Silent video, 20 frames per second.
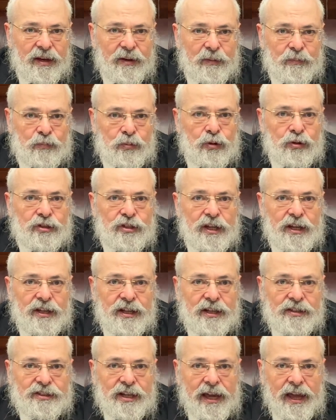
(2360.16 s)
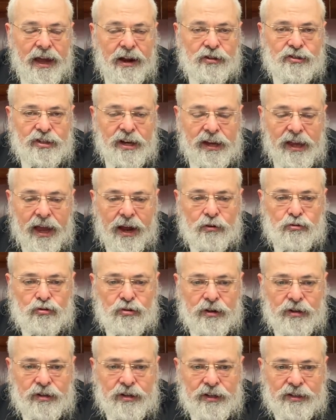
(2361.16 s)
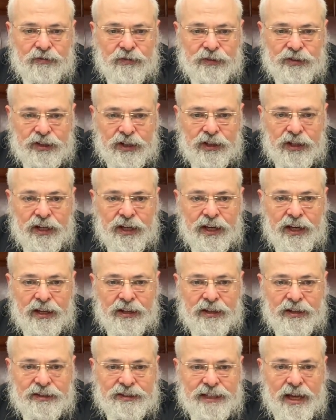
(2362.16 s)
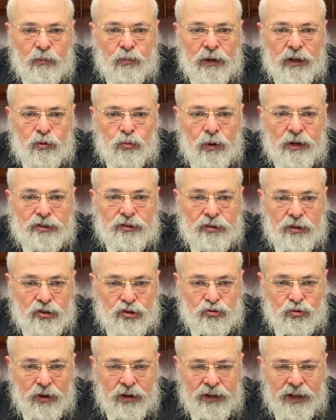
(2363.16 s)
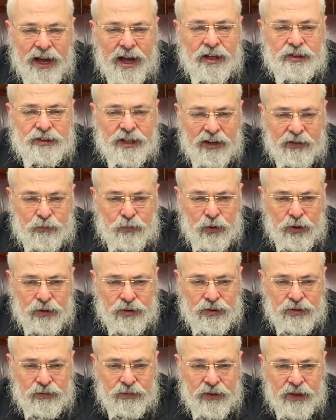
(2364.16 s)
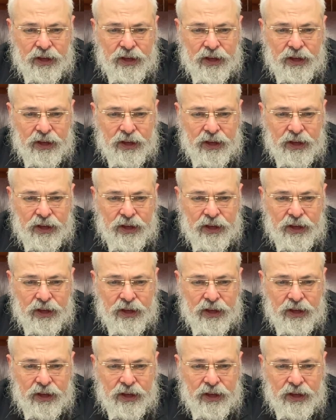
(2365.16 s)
put in a psychiatric facility somewhere in Western Australia, outside of Perth.